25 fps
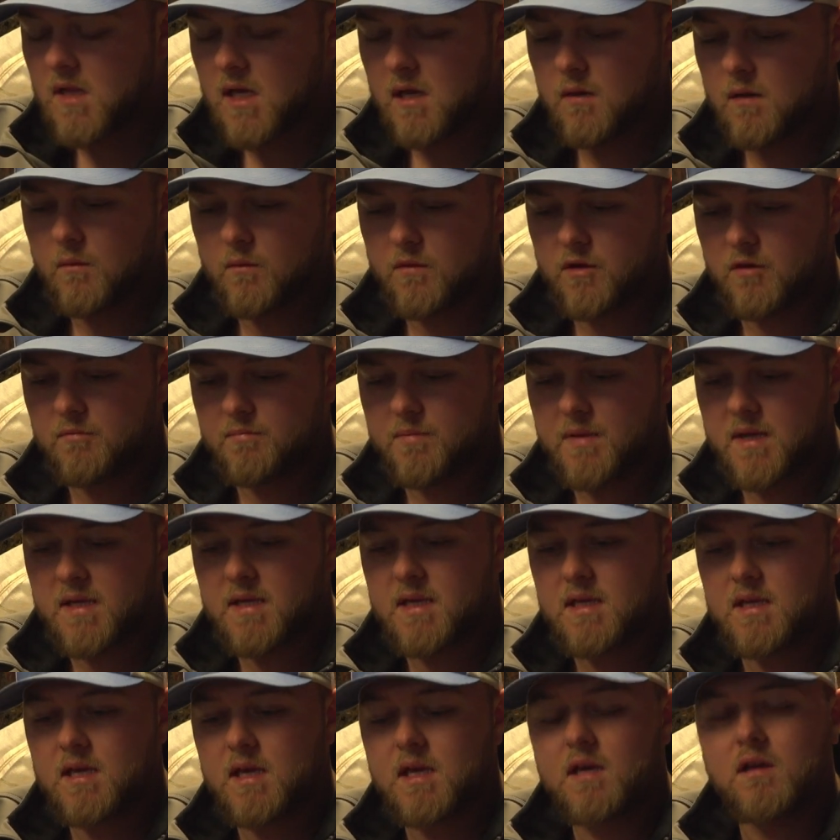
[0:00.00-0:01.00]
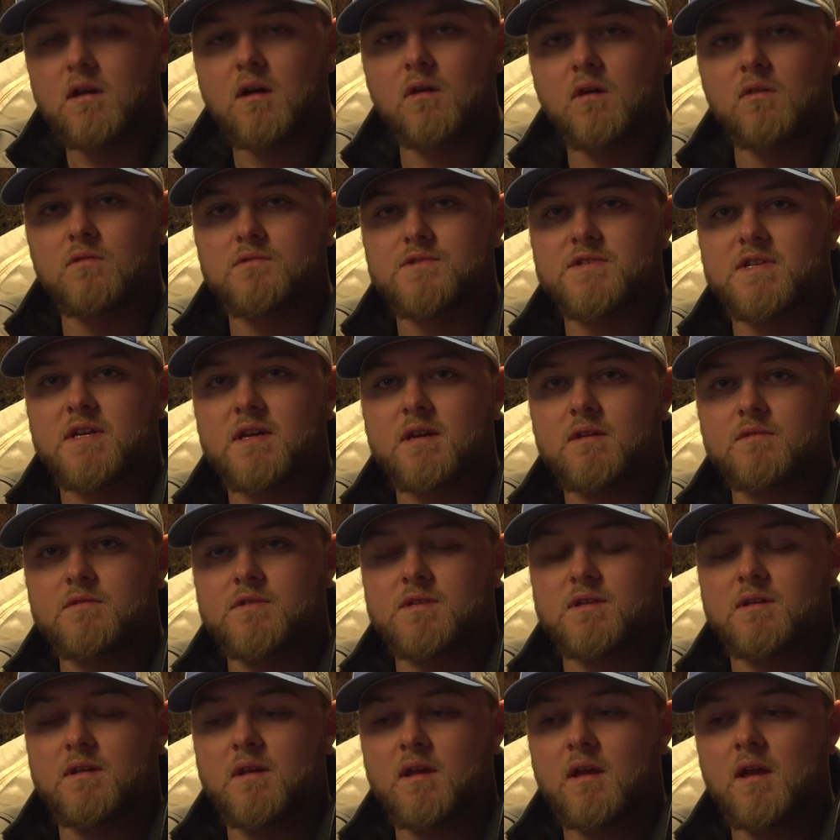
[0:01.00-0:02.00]
when you're picking e-caller
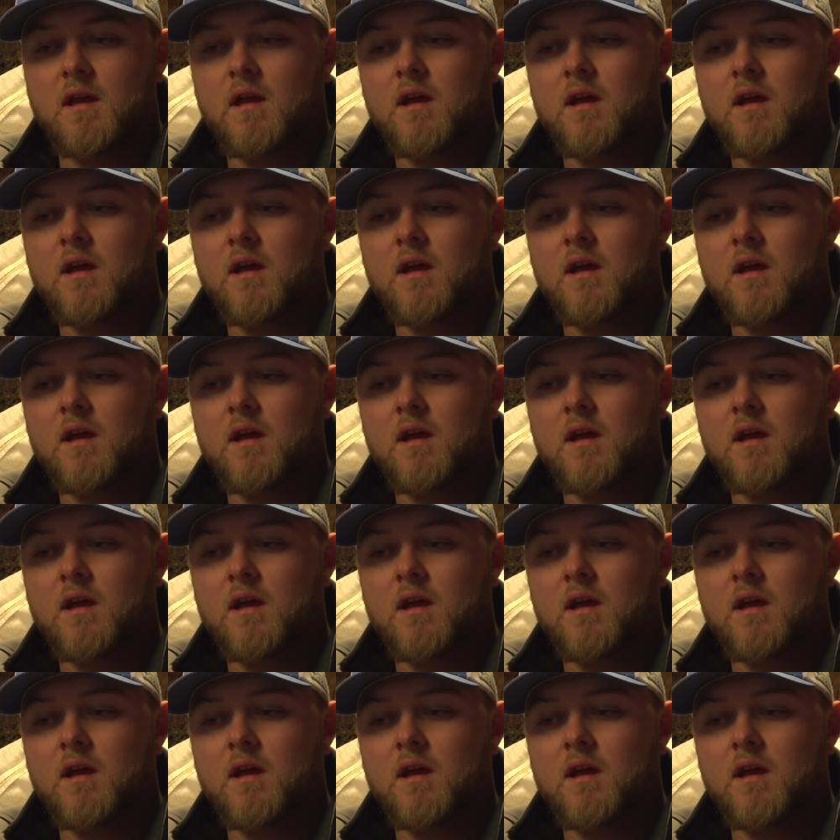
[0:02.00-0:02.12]
sounds,